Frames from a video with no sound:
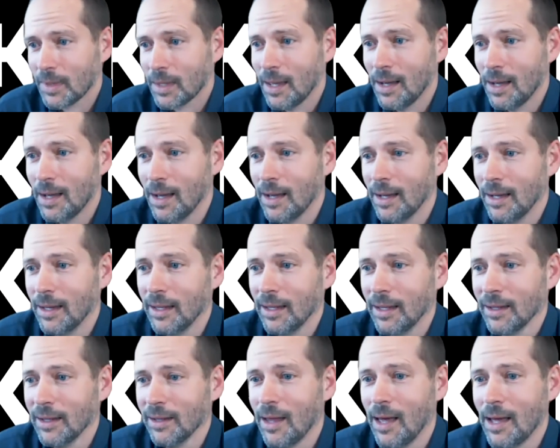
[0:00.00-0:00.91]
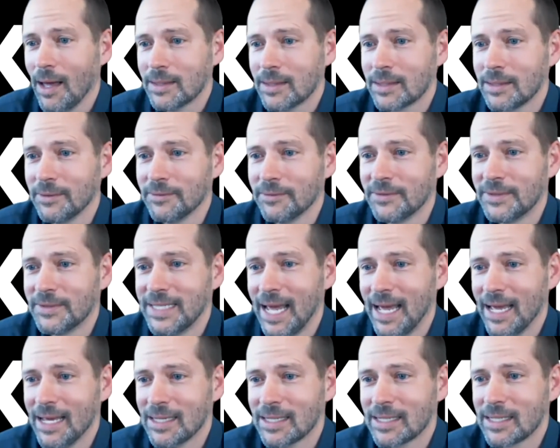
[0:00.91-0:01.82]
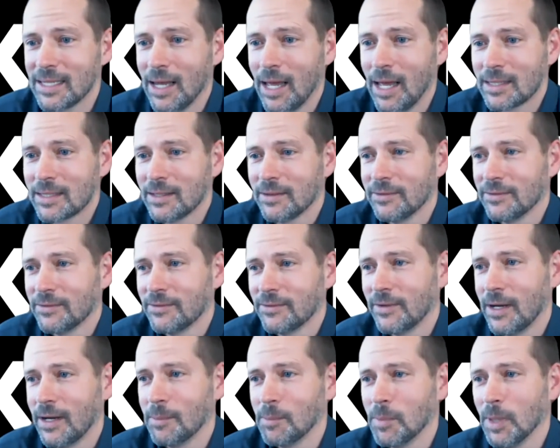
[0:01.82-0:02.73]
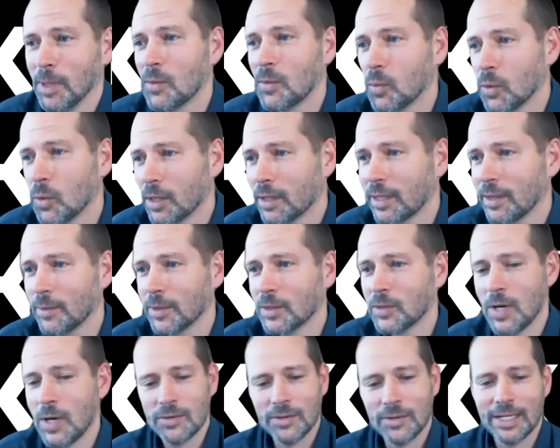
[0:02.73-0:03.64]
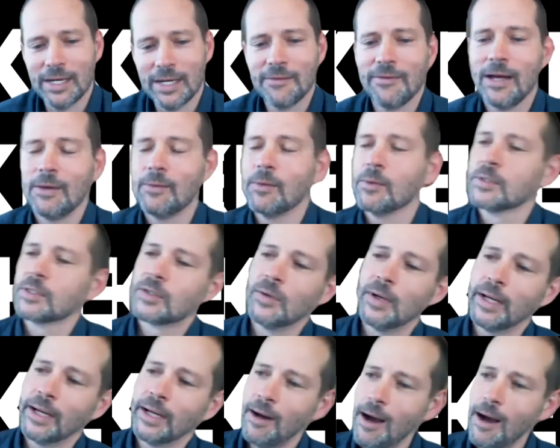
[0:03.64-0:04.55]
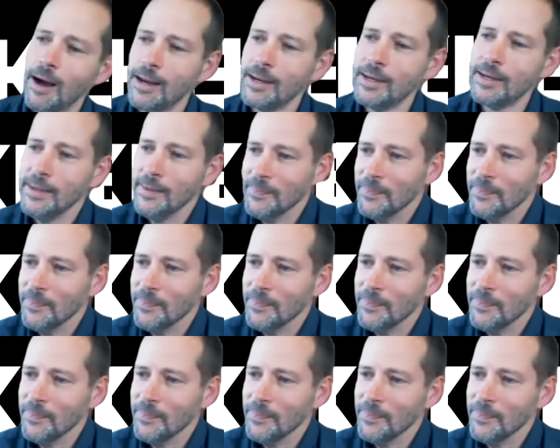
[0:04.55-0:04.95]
Lots of tests, lots of blood work. They were trying to identify what was going on.